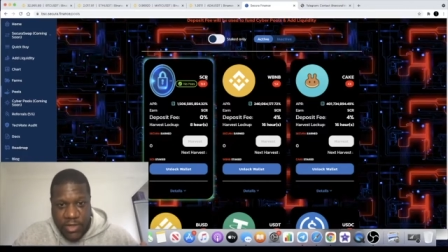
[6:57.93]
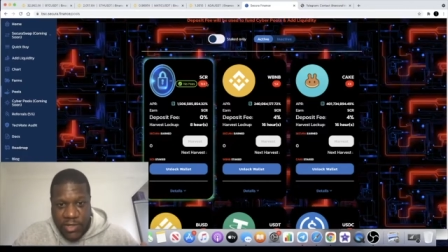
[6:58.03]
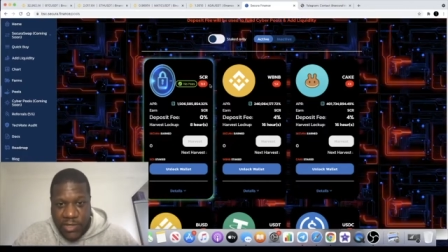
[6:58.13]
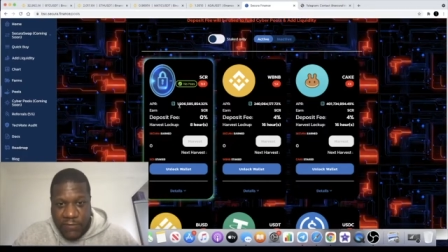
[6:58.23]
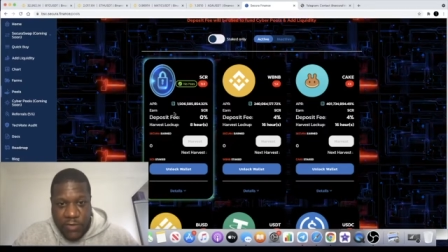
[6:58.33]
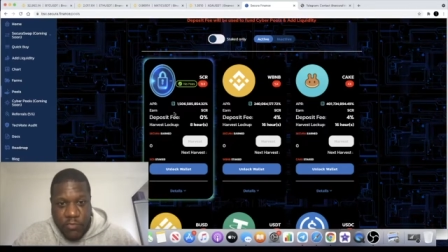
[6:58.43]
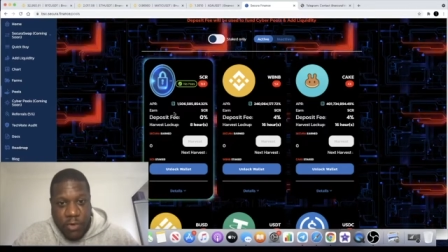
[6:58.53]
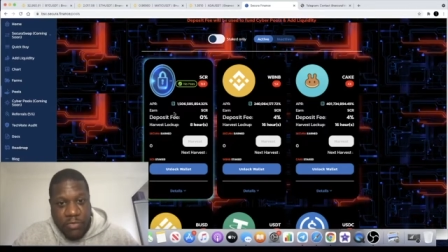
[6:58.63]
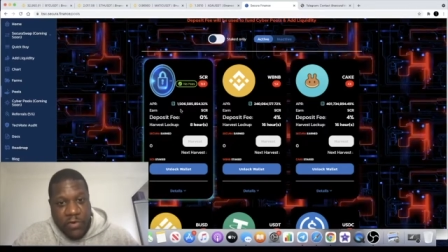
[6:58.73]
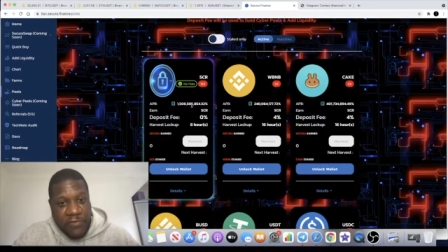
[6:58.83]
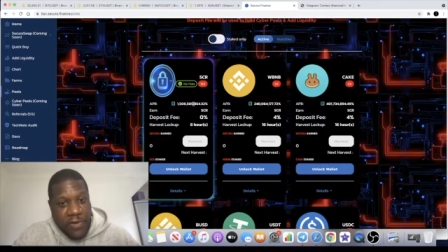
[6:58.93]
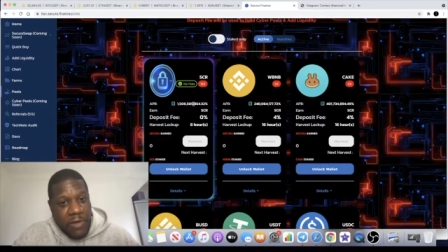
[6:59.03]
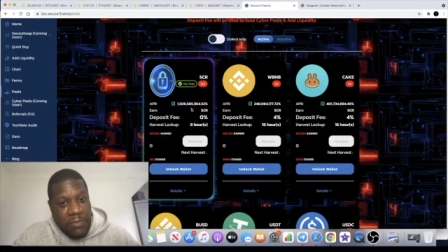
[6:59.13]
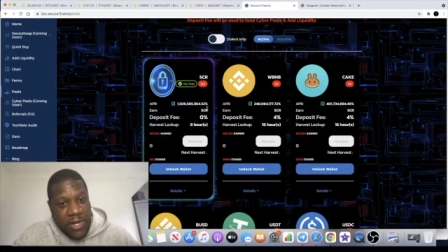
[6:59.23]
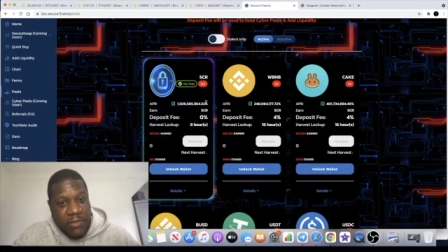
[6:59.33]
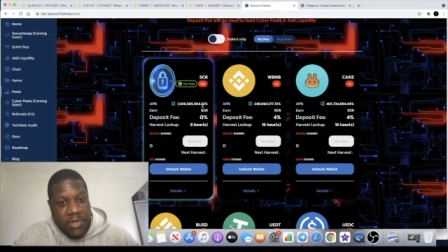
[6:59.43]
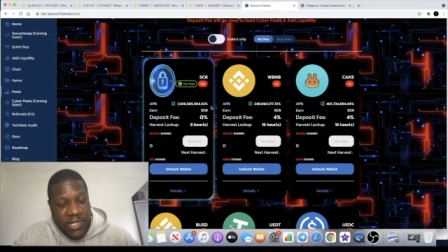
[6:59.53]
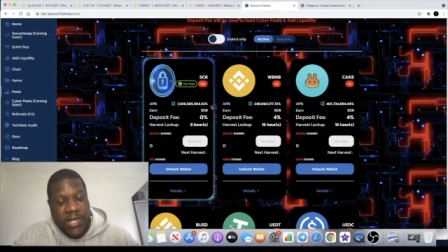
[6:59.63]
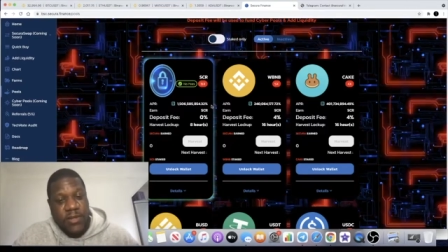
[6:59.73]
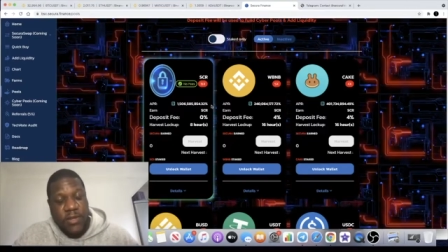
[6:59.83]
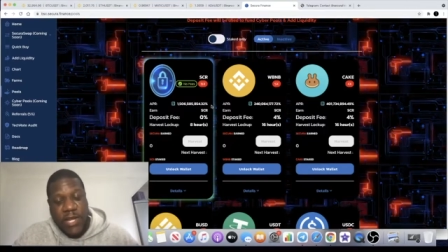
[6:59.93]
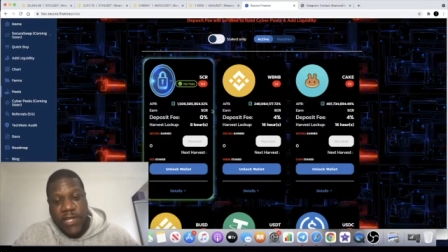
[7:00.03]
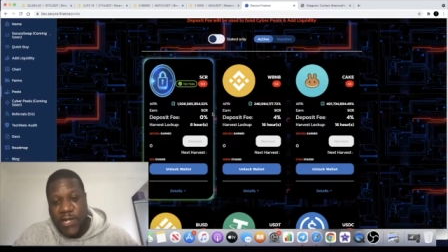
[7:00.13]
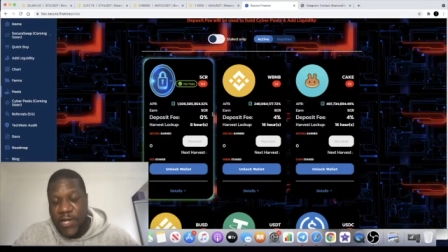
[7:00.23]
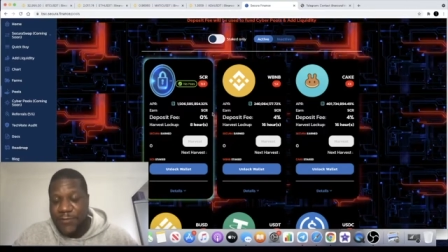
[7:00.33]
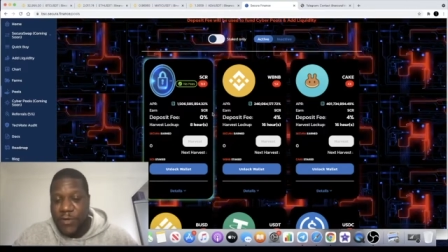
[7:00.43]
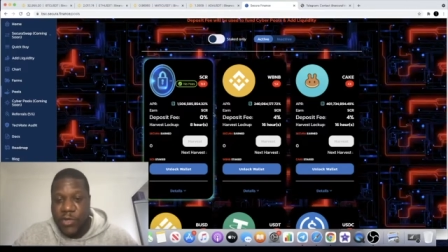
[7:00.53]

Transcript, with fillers: This is giving you 1.5 million percent. Okay, so that's very